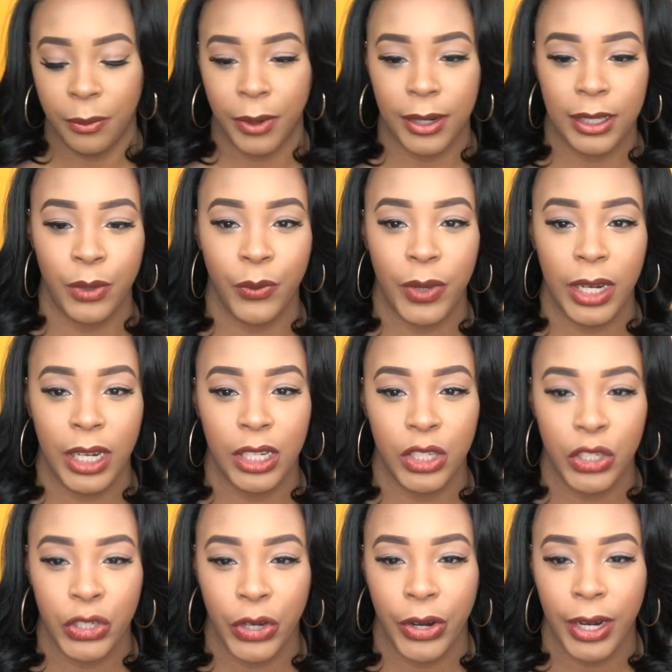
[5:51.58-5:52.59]
person winning
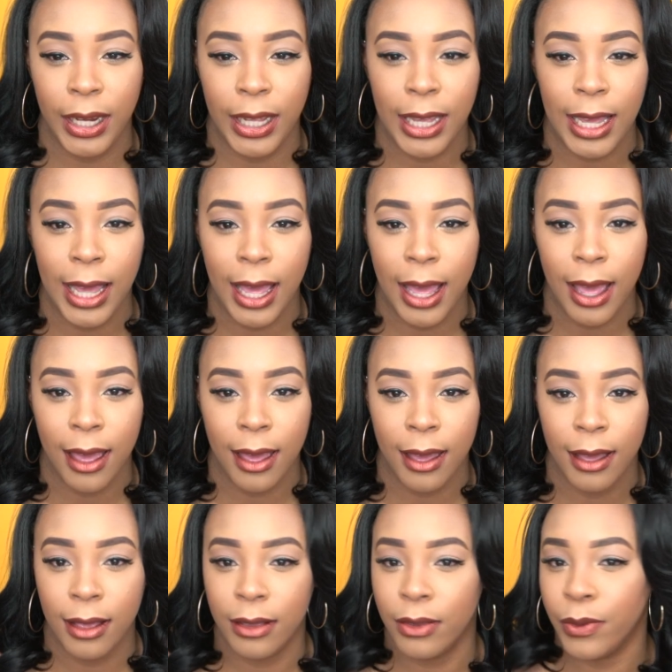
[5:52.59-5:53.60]
Shirley
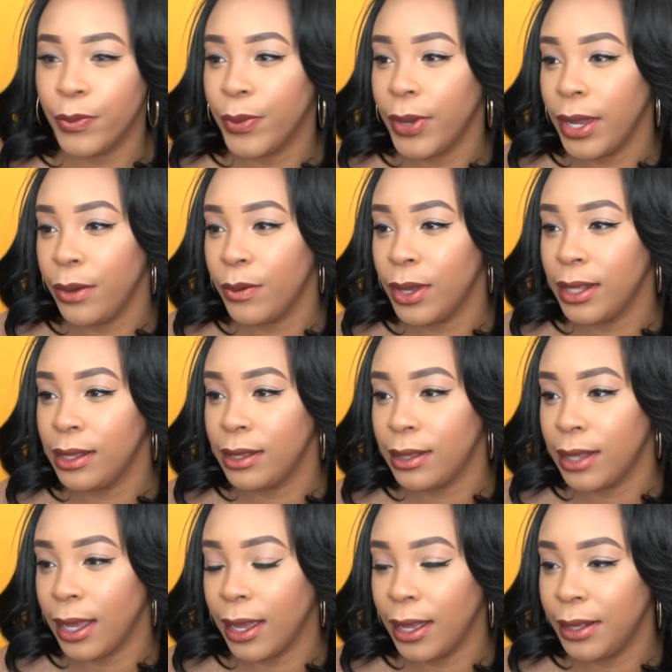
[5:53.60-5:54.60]
is wait one
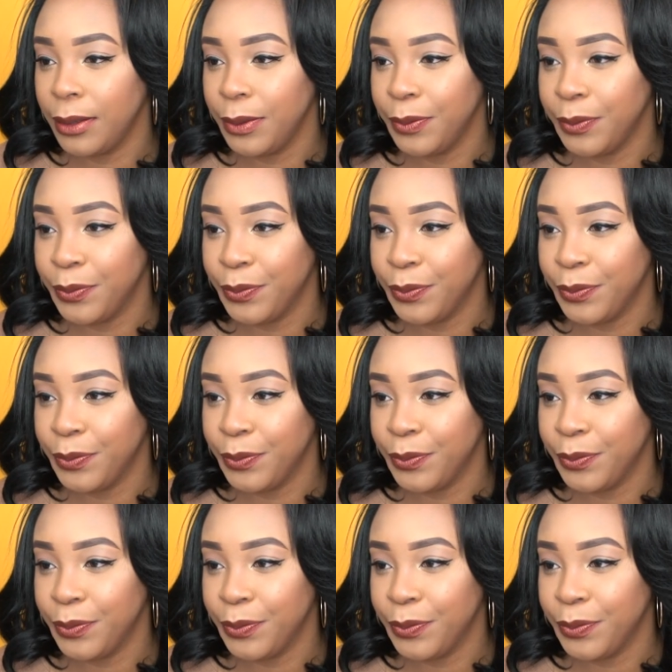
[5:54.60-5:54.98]
second